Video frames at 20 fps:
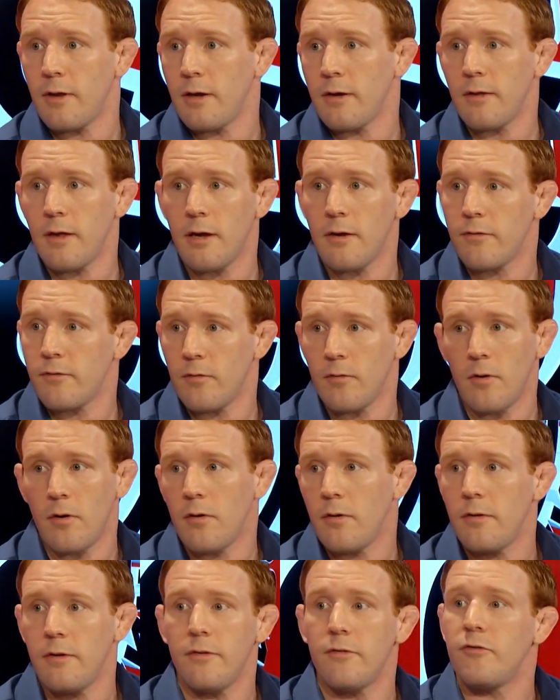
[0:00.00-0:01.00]
like that. So
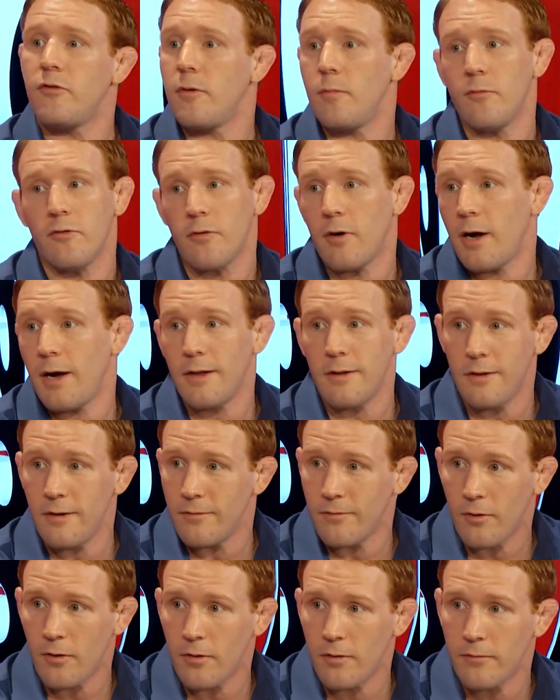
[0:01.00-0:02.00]
all these gyms are highly
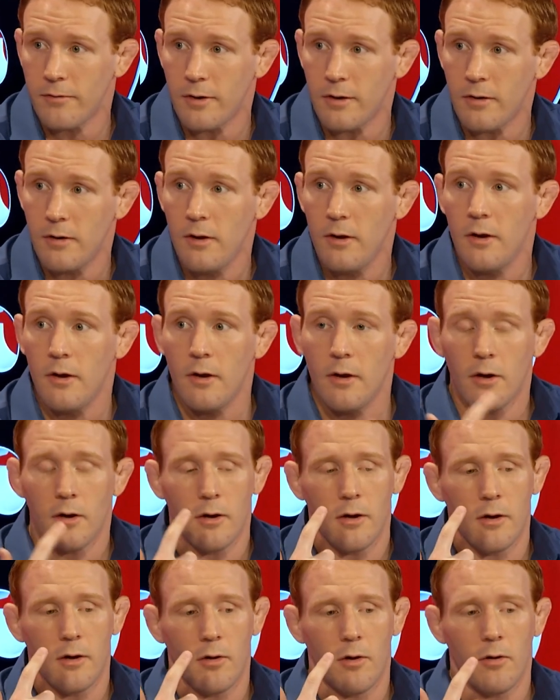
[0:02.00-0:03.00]
evolved, and uh,
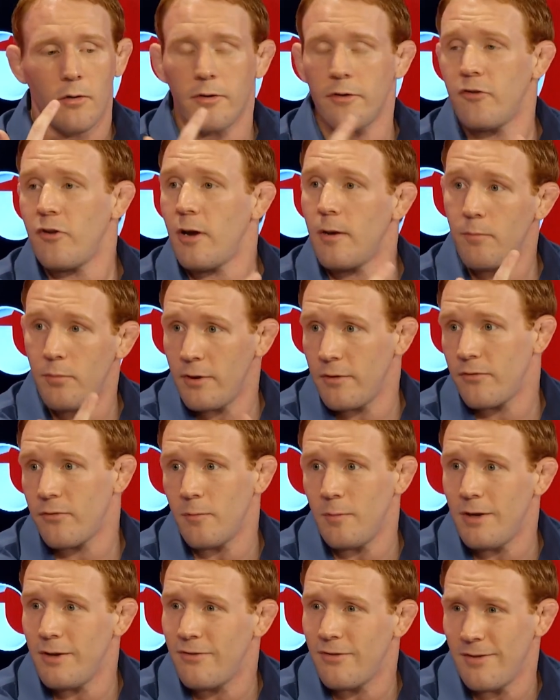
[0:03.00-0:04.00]
all the champions
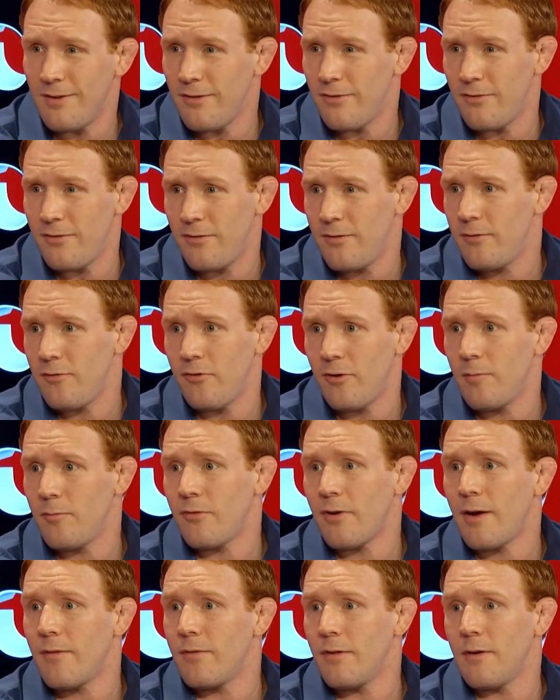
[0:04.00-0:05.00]
from each of these
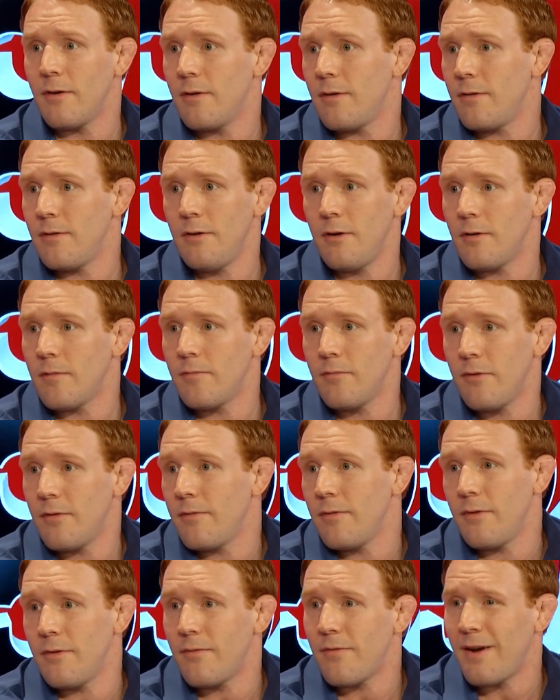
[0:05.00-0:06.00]
gyms have the, you know, the, the